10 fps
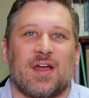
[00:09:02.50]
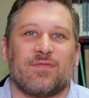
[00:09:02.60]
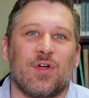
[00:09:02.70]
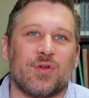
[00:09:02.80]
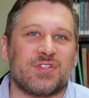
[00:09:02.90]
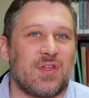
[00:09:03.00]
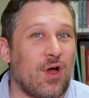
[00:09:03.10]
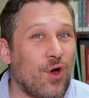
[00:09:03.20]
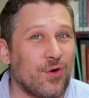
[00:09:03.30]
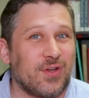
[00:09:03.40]
I've noticed that
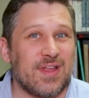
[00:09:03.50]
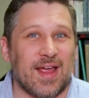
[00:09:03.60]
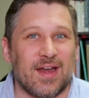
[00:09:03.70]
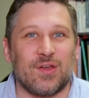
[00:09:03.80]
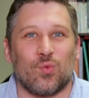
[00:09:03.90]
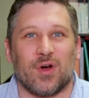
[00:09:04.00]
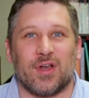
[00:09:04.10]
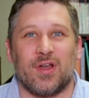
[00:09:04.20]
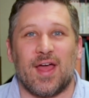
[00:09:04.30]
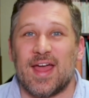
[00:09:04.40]
hardly anyone
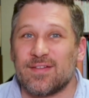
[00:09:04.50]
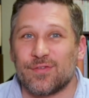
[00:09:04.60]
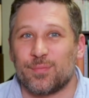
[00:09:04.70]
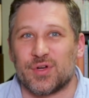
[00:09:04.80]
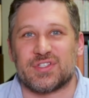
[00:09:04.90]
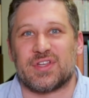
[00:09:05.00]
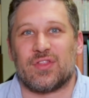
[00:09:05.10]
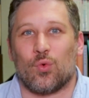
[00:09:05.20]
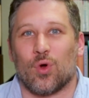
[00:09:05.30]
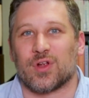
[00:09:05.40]
ever puts in
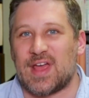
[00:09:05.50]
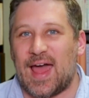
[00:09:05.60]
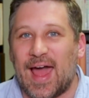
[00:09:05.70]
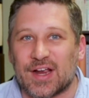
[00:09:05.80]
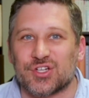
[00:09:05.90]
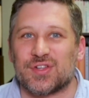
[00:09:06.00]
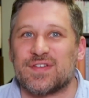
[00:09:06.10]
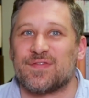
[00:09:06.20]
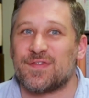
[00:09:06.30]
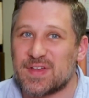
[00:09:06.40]
the work to actually
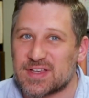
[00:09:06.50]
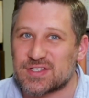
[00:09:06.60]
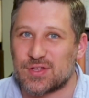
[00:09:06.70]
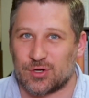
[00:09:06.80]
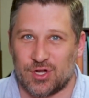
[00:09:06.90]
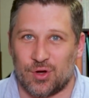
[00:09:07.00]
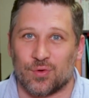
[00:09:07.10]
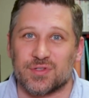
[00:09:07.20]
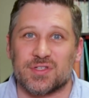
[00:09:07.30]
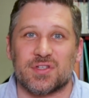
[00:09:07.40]
fix their
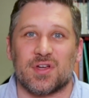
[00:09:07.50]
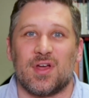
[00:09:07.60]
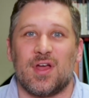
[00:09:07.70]
tones.